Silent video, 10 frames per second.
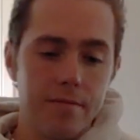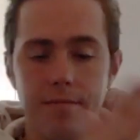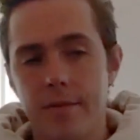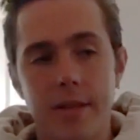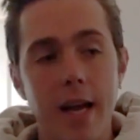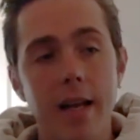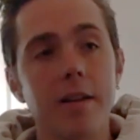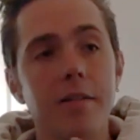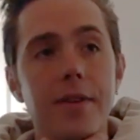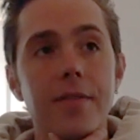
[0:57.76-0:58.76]
10
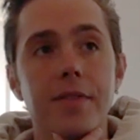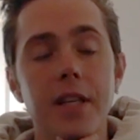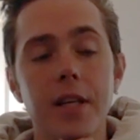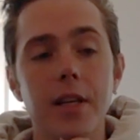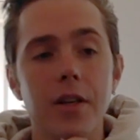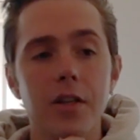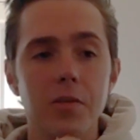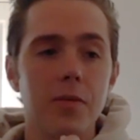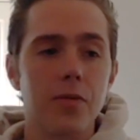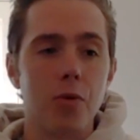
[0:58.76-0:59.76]
to 15 years
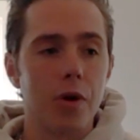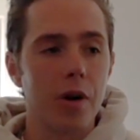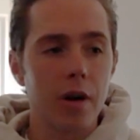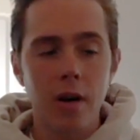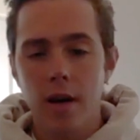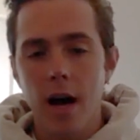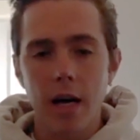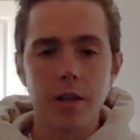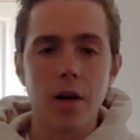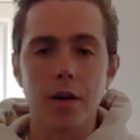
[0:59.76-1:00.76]
before
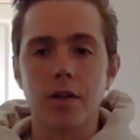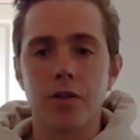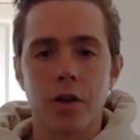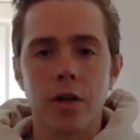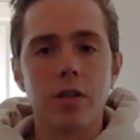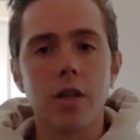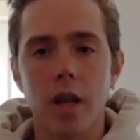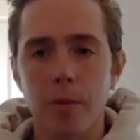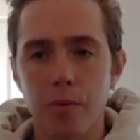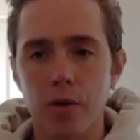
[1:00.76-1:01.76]
I thought it could turn into
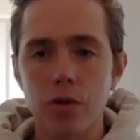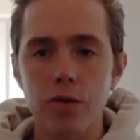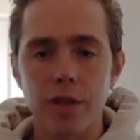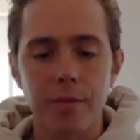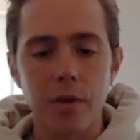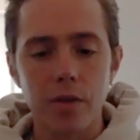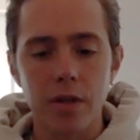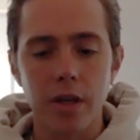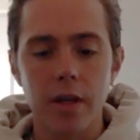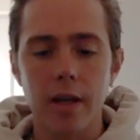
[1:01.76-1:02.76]
like producing
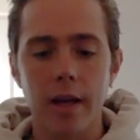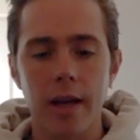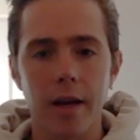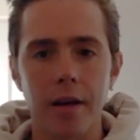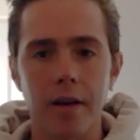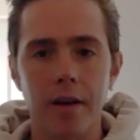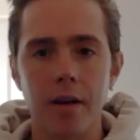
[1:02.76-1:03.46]
music and